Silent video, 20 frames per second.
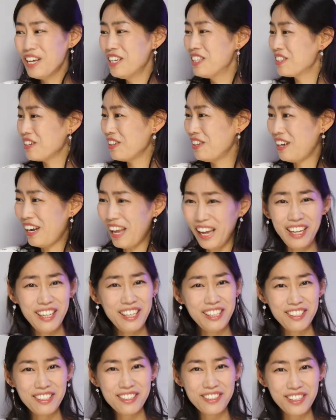So
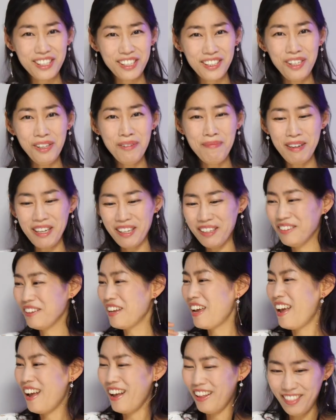ladies and
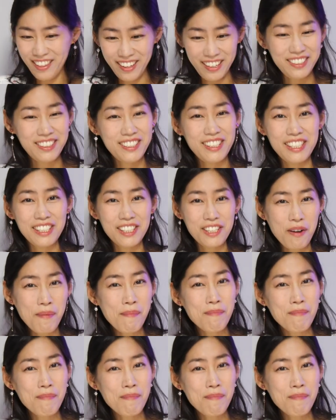gentlemen, this is the